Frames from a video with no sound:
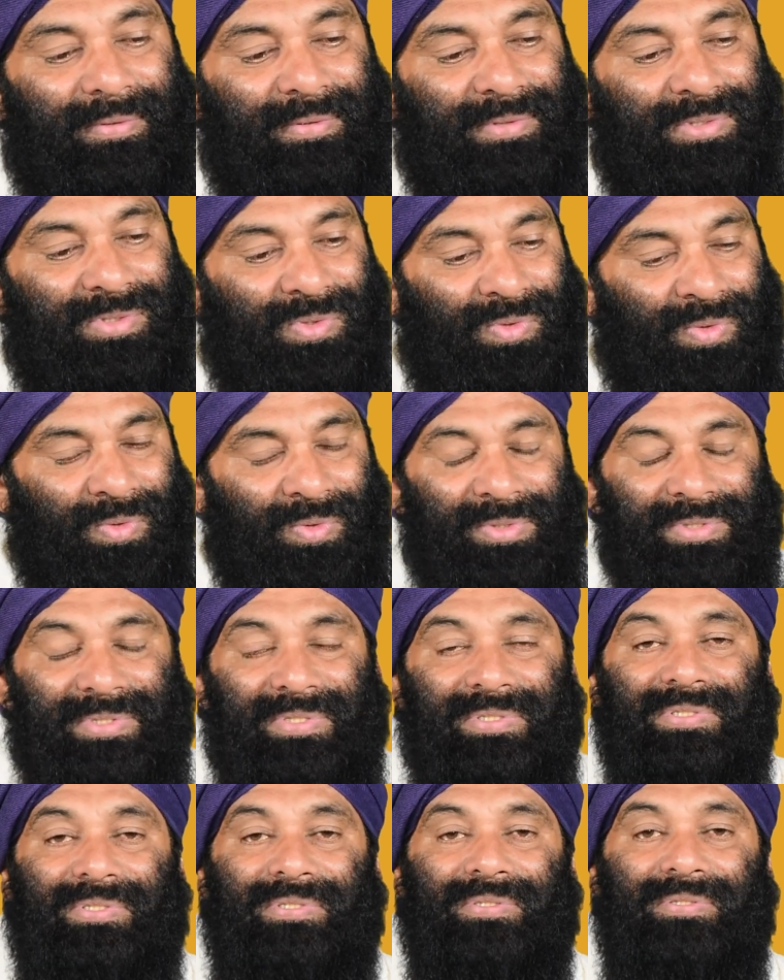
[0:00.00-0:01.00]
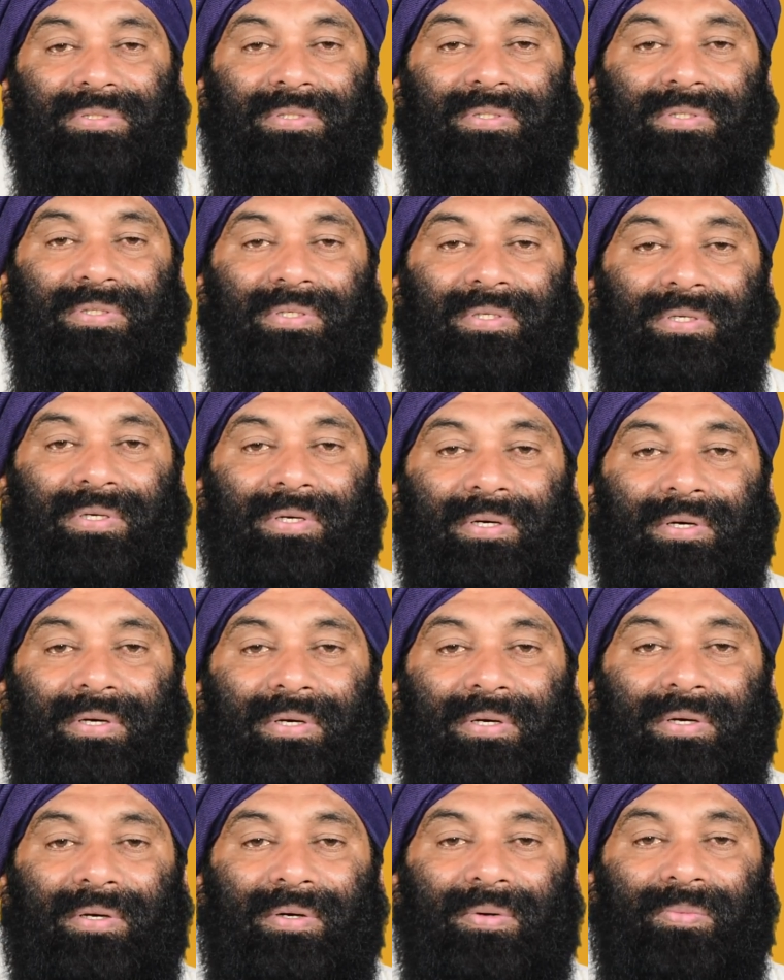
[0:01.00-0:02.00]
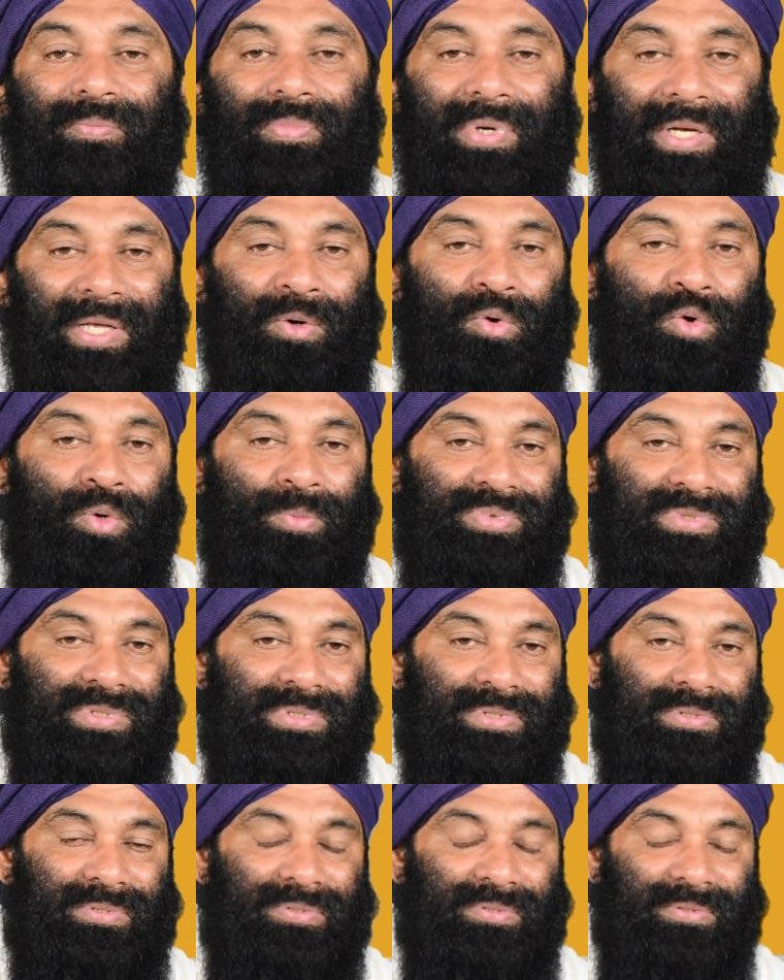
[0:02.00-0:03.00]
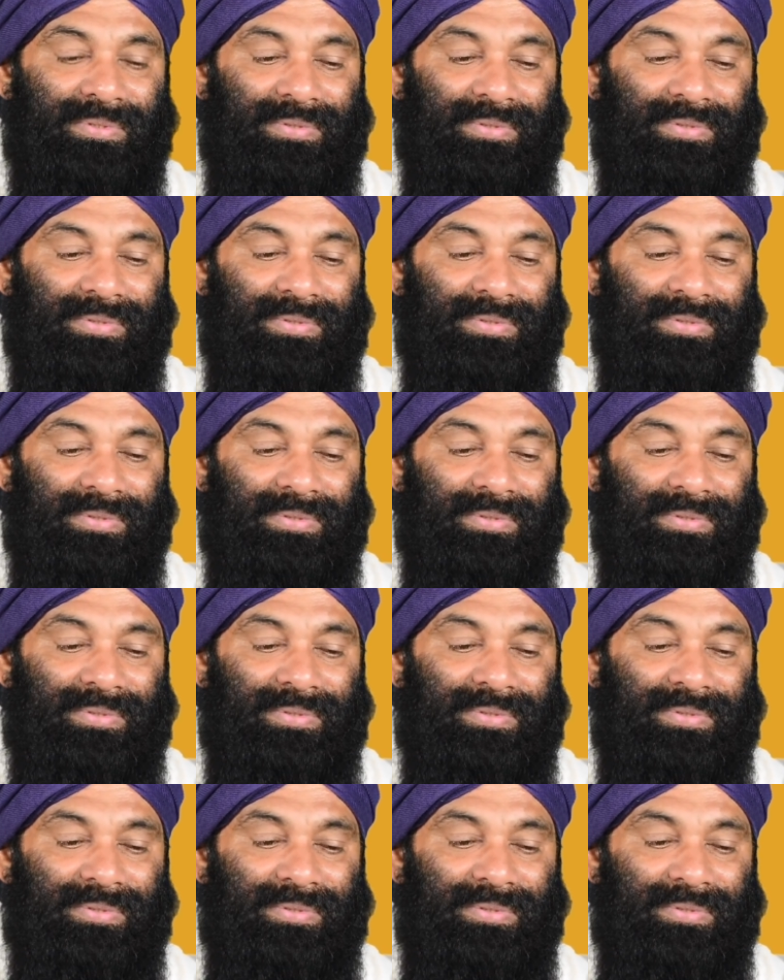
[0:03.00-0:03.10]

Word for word: schools, playhomes,